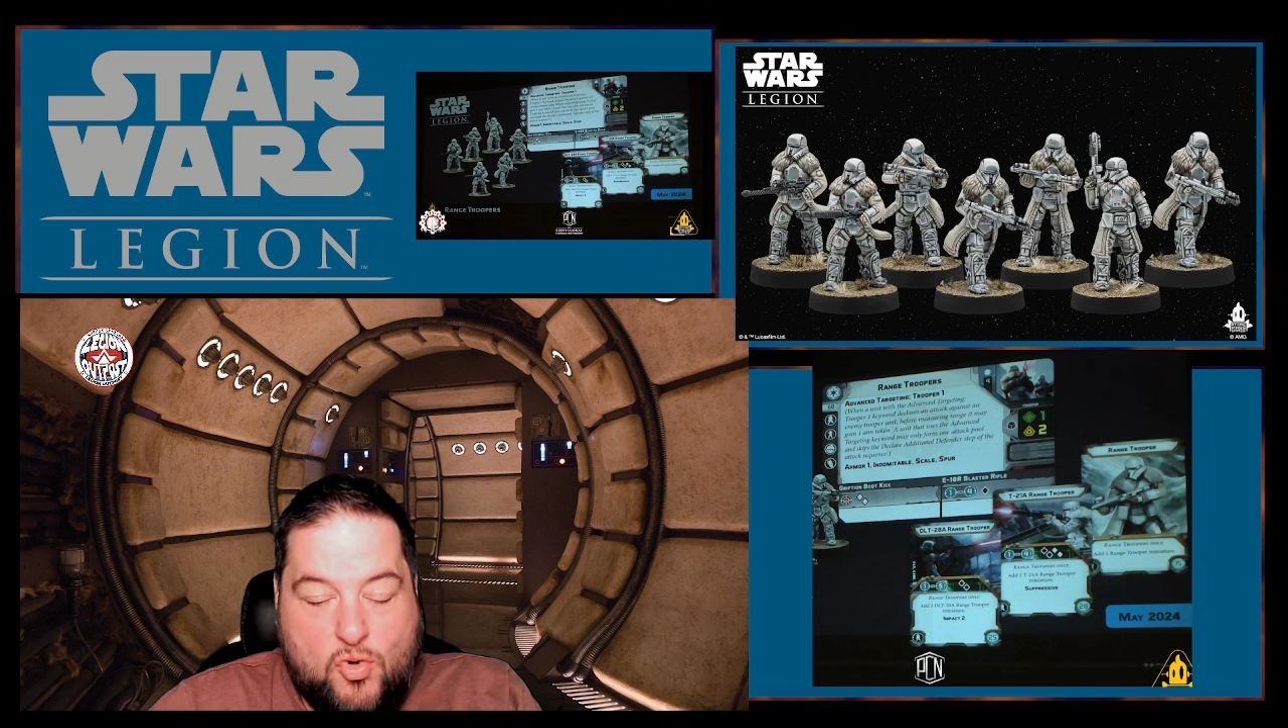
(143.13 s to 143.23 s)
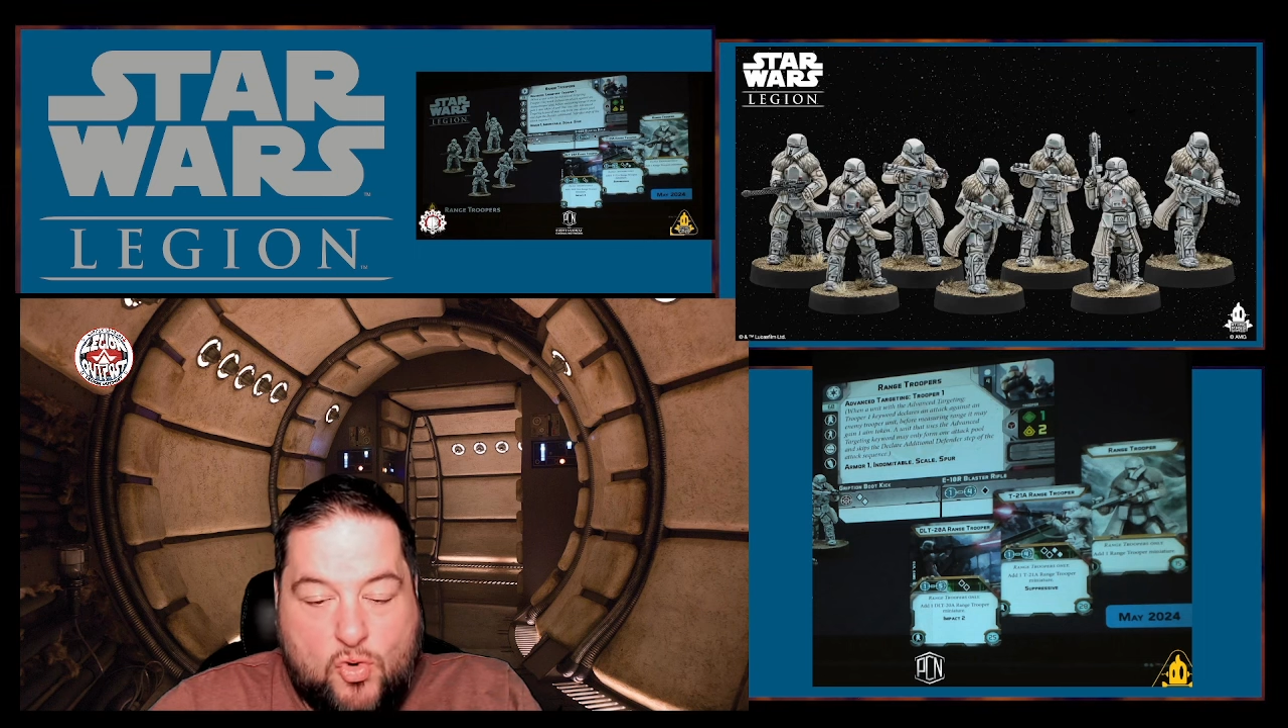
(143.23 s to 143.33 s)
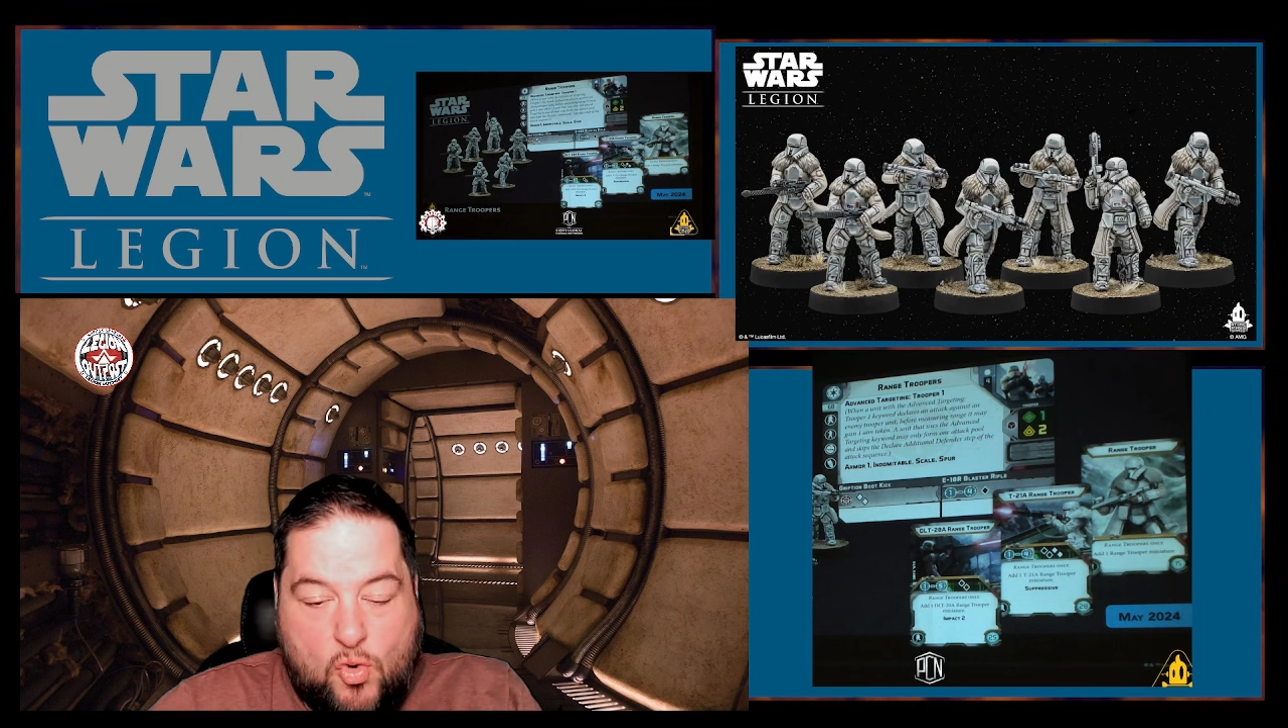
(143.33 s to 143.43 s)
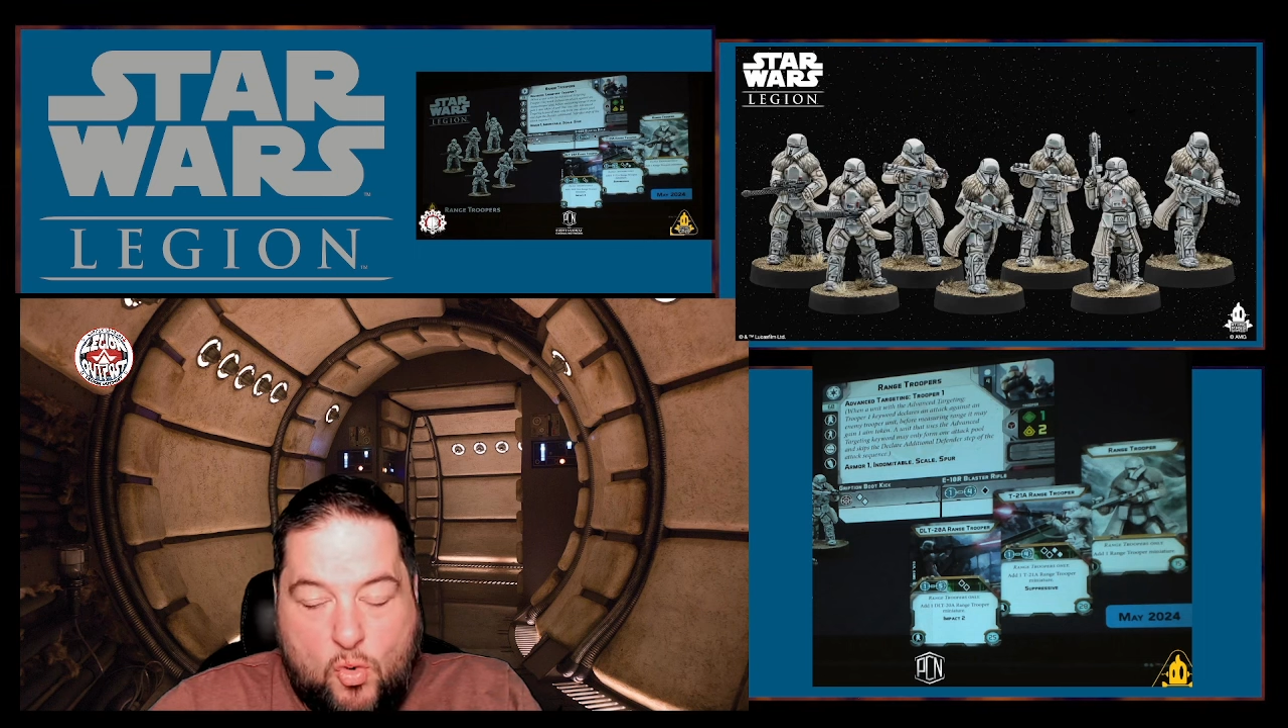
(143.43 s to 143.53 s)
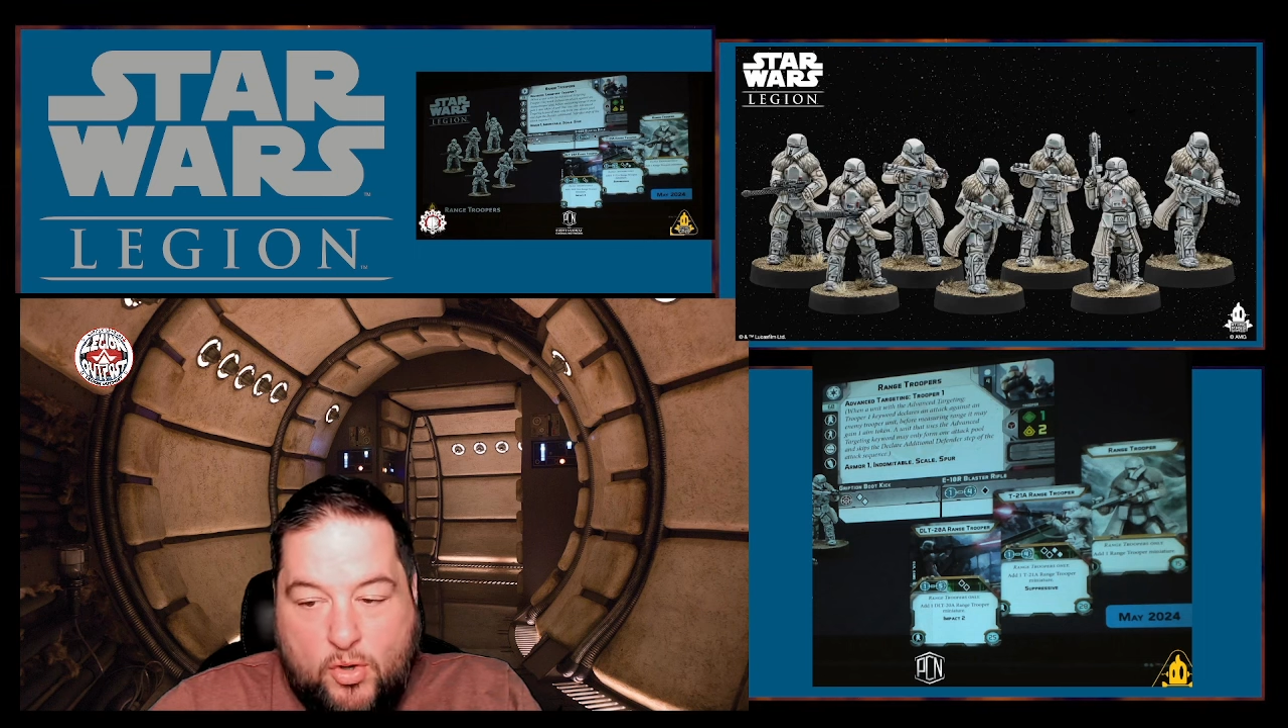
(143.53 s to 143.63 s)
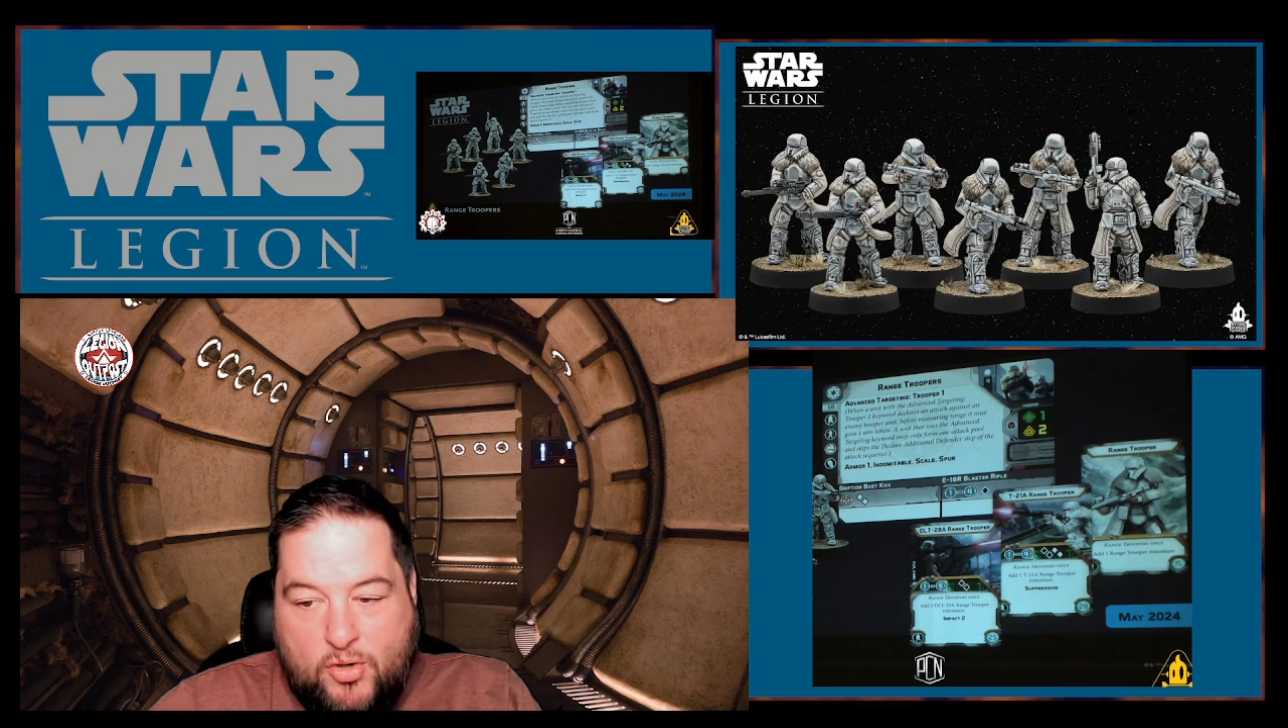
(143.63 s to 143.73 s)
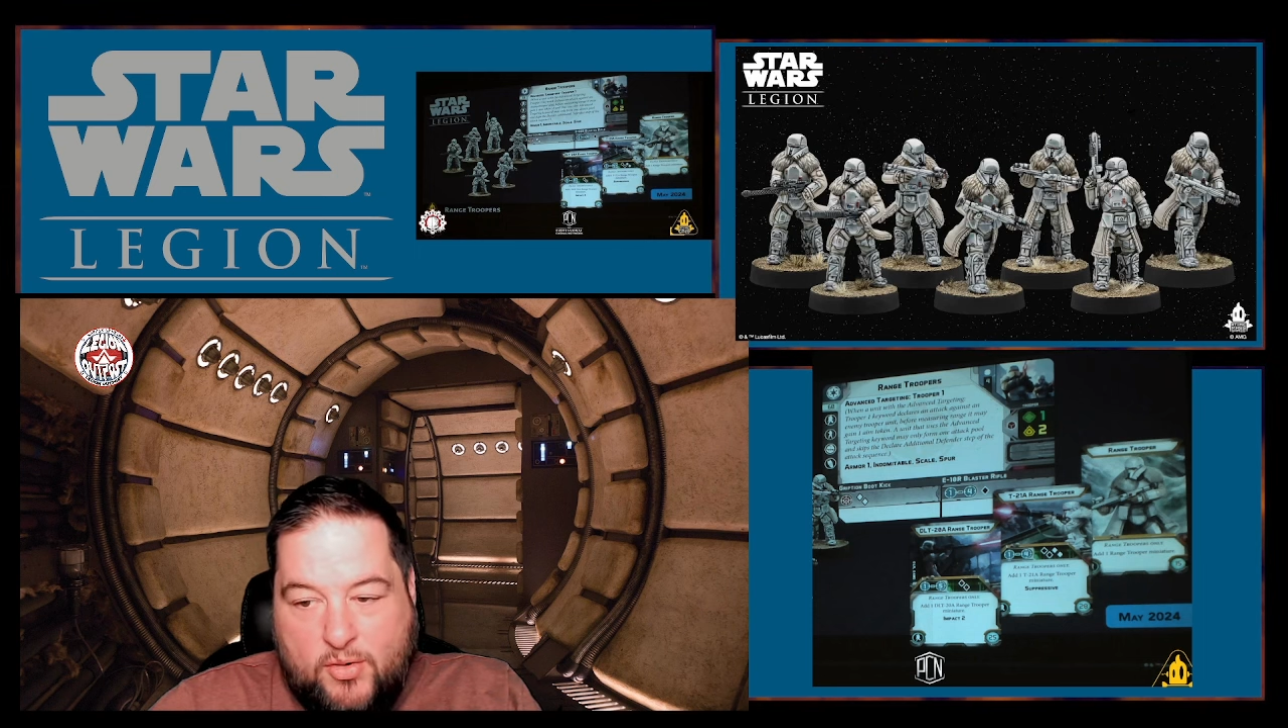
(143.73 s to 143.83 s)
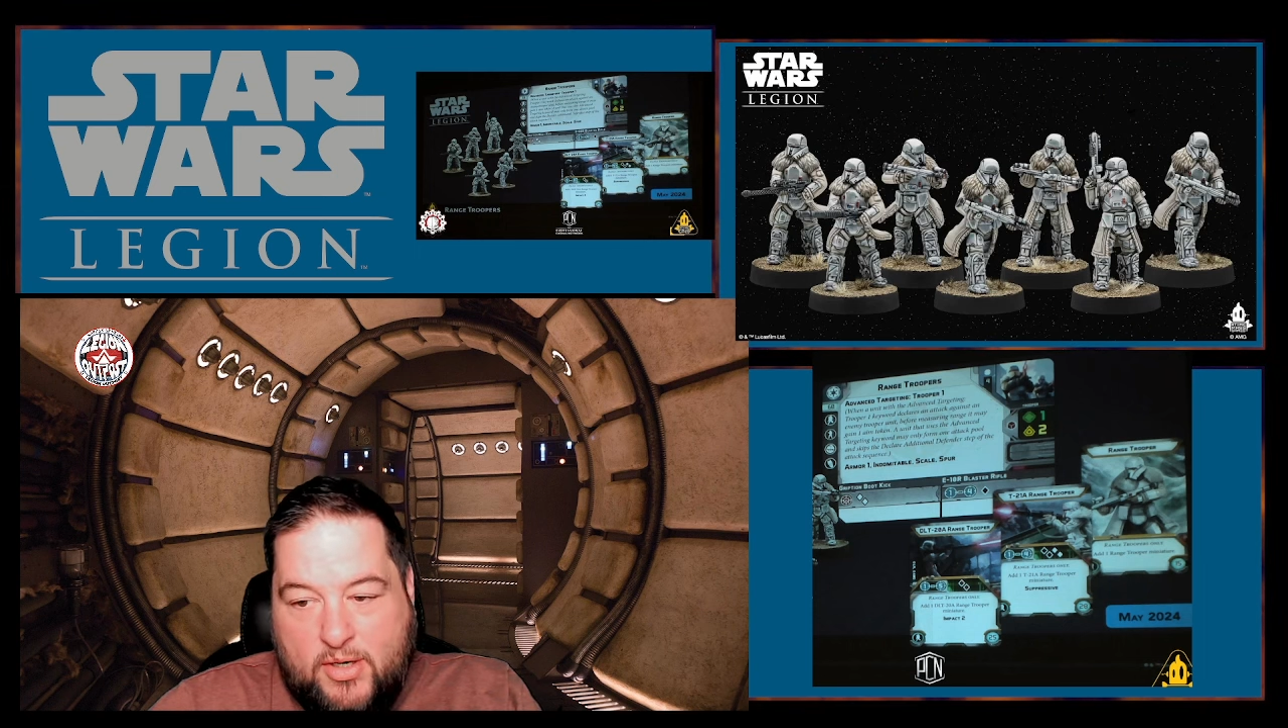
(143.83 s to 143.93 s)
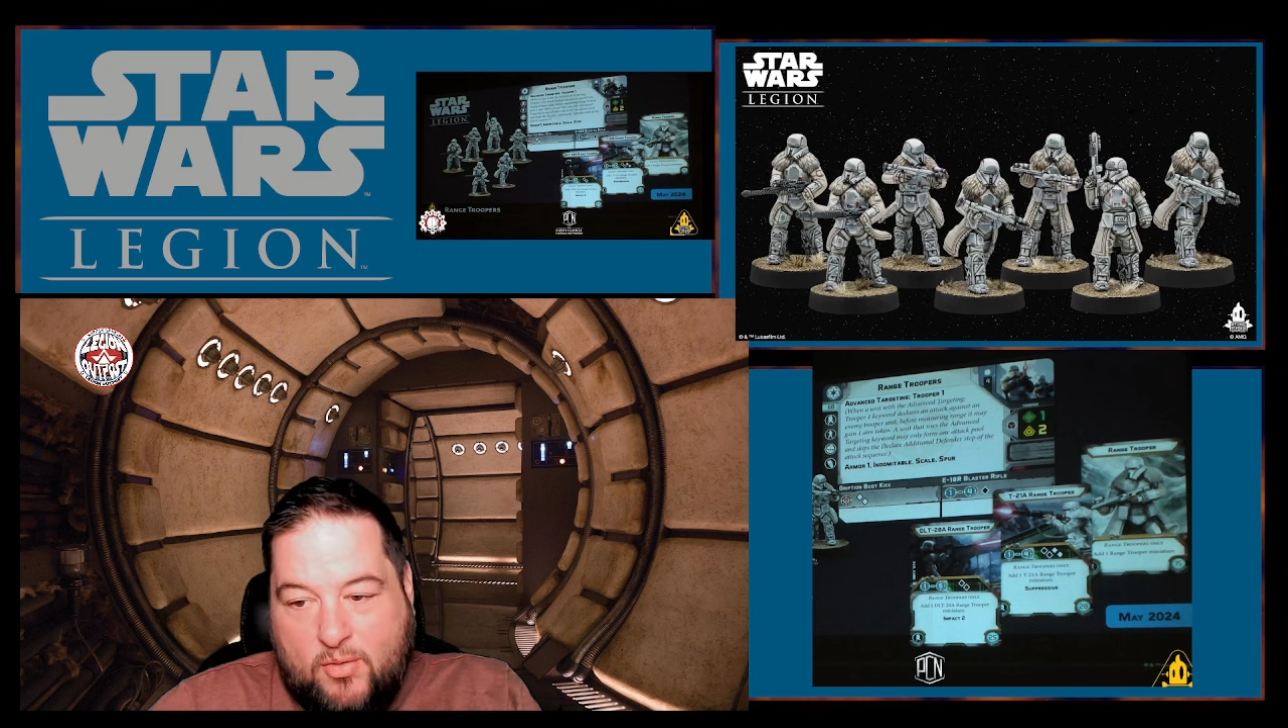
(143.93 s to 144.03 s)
core unit